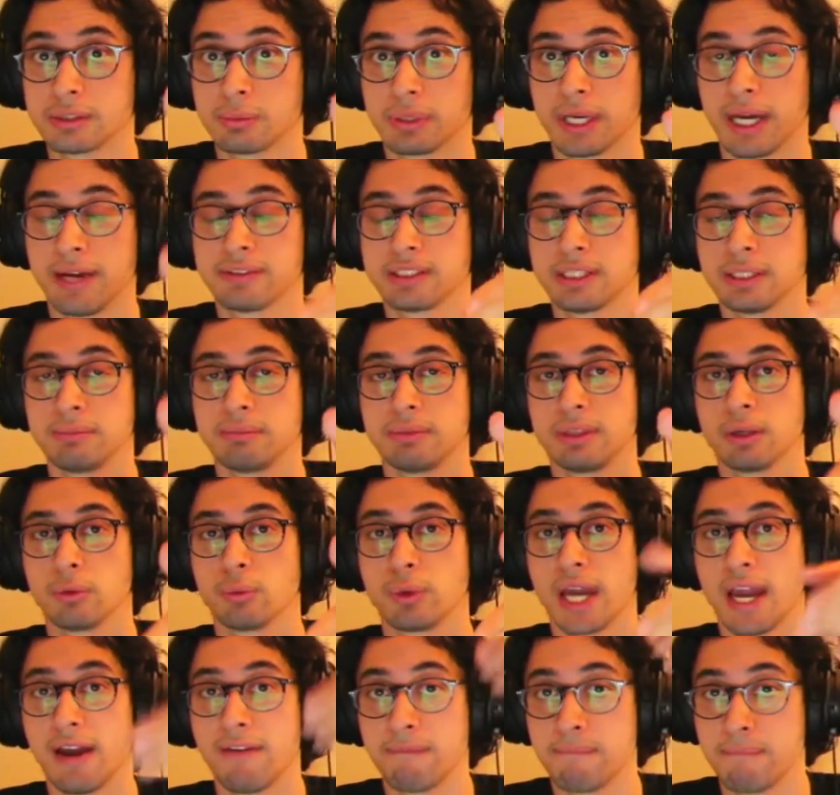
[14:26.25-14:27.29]
We
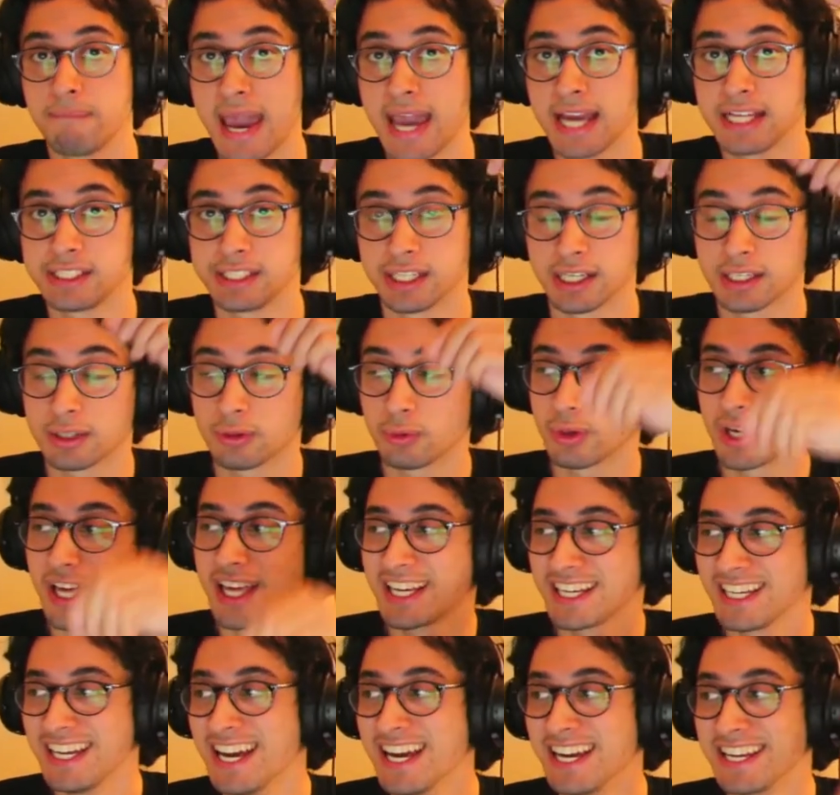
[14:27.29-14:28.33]
have magic.
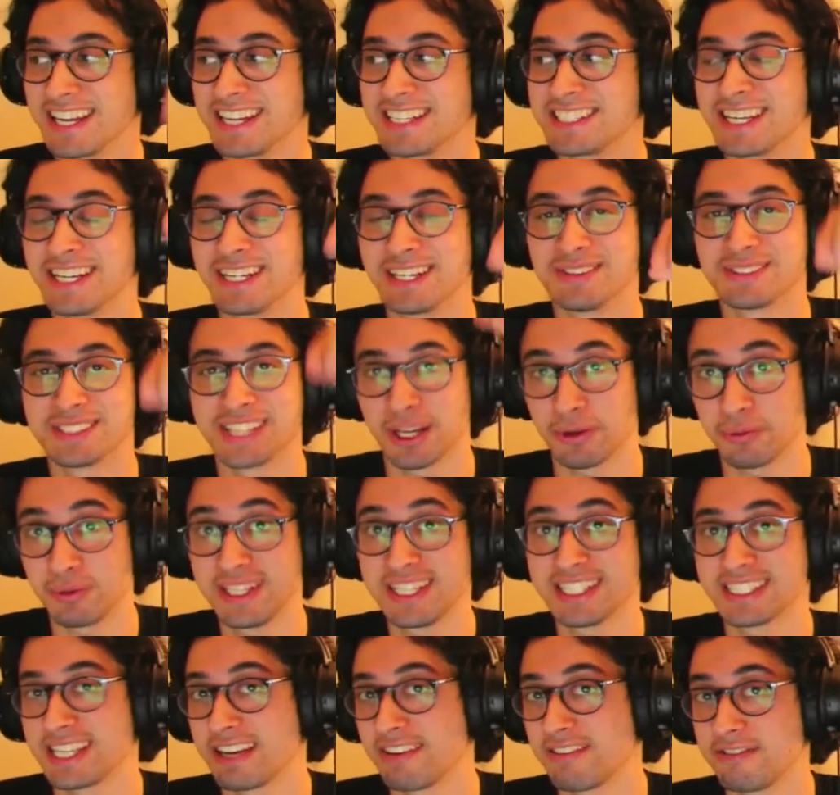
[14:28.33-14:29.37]
Nintendo's like, we
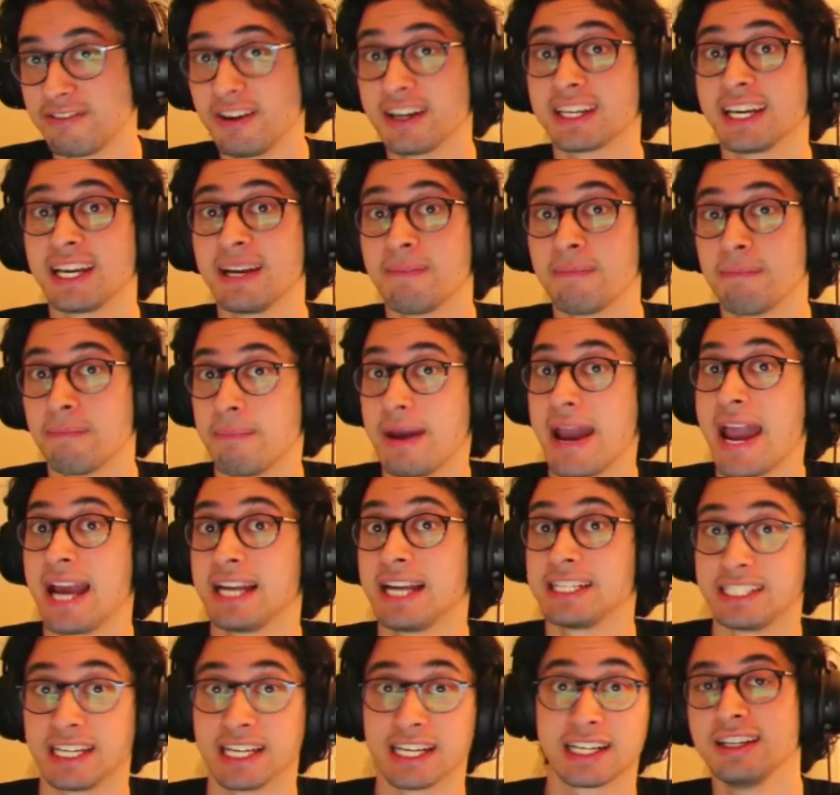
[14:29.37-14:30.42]
just have fucking
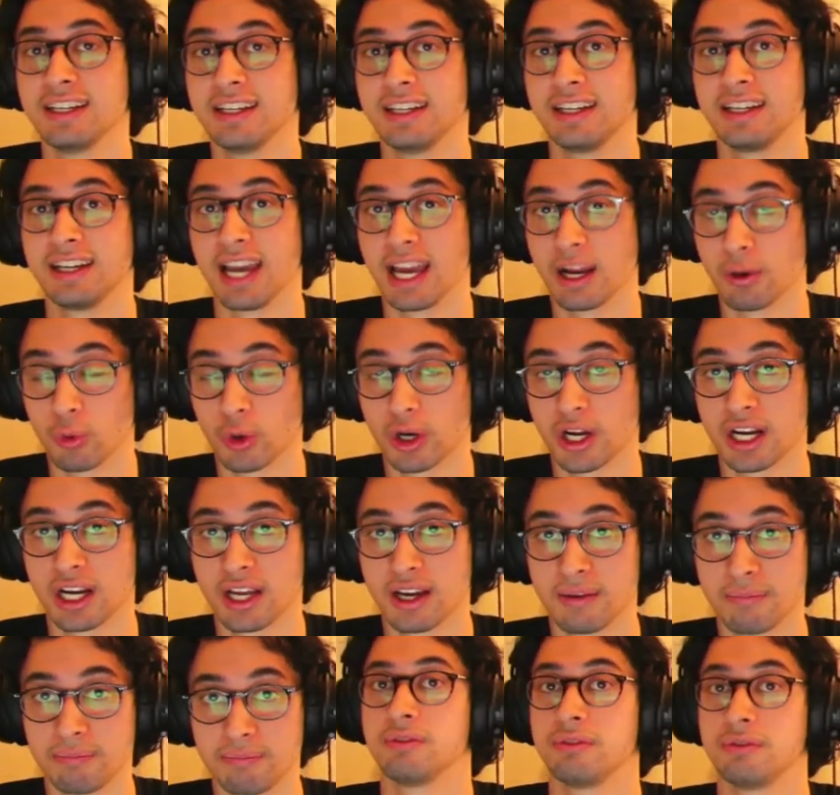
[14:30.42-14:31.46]
magic, and we're
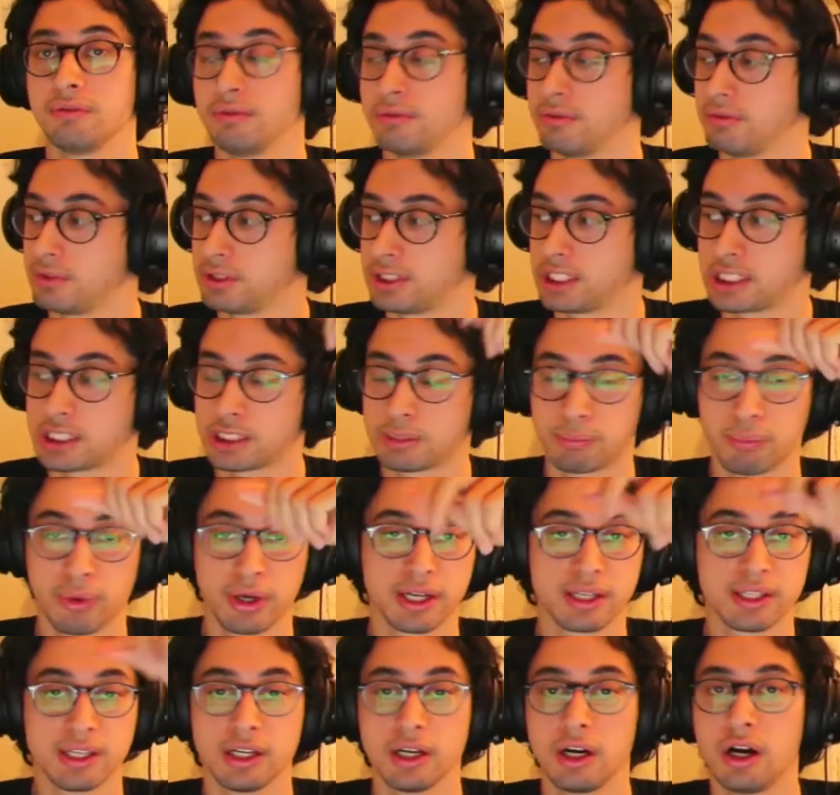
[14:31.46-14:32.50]
gonna just
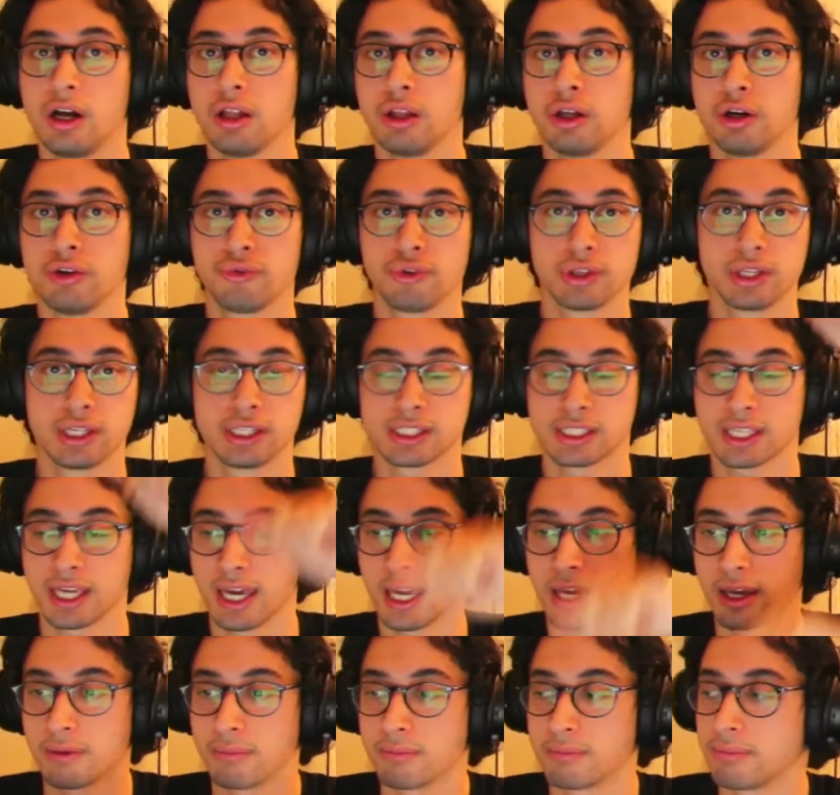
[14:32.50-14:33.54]
sprinkle it all over this
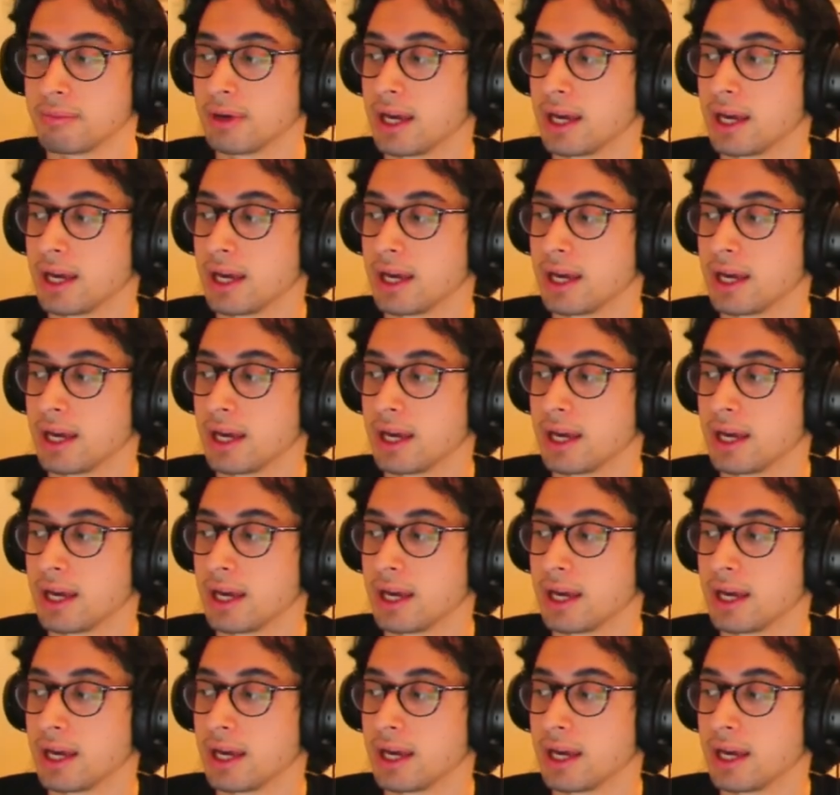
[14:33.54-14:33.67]
game.